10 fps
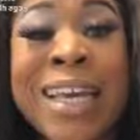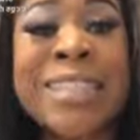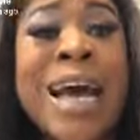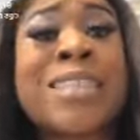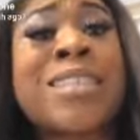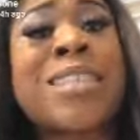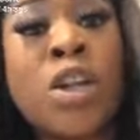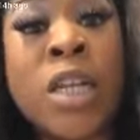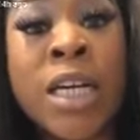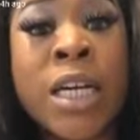I
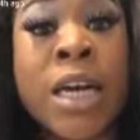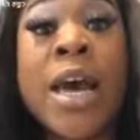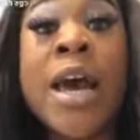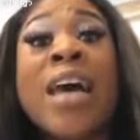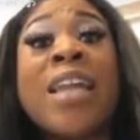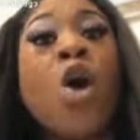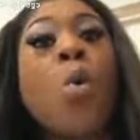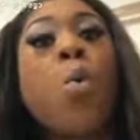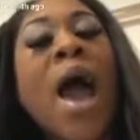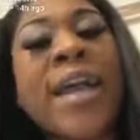still look good. That little
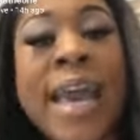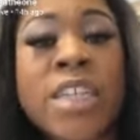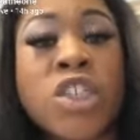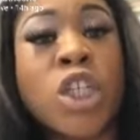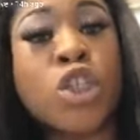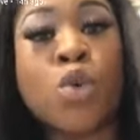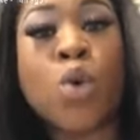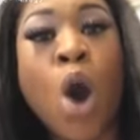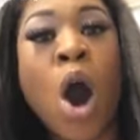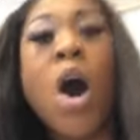whack ass shit you
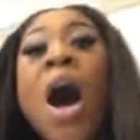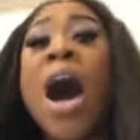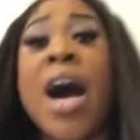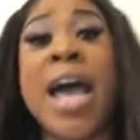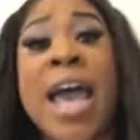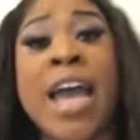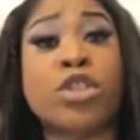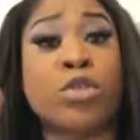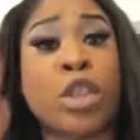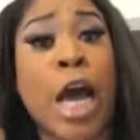call an
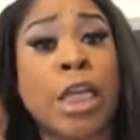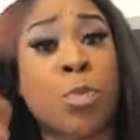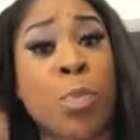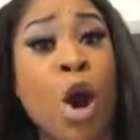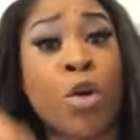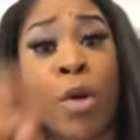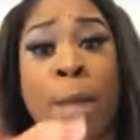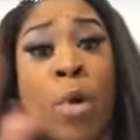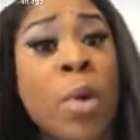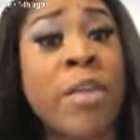exercise program
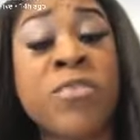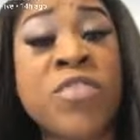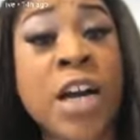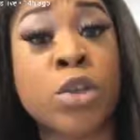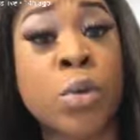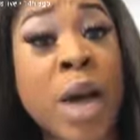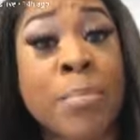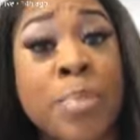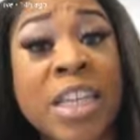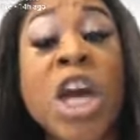or whatever the fuck you got,
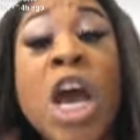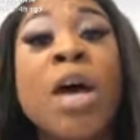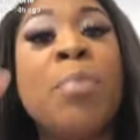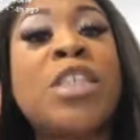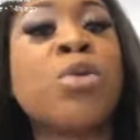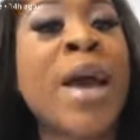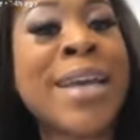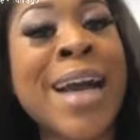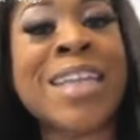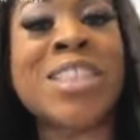bitch. Bitch, you ain't
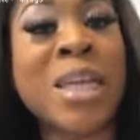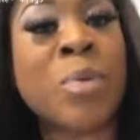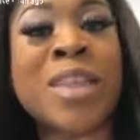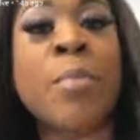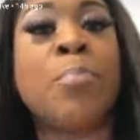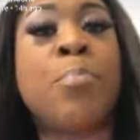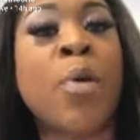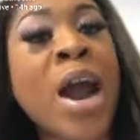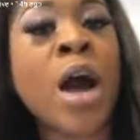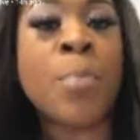got shit with them
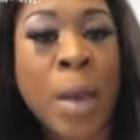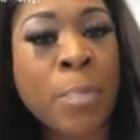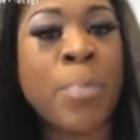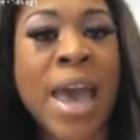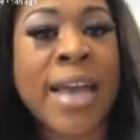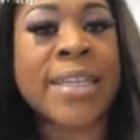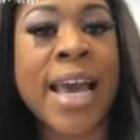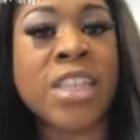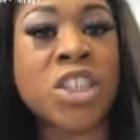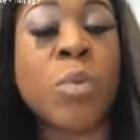brown paper bag
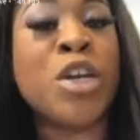ass shit with no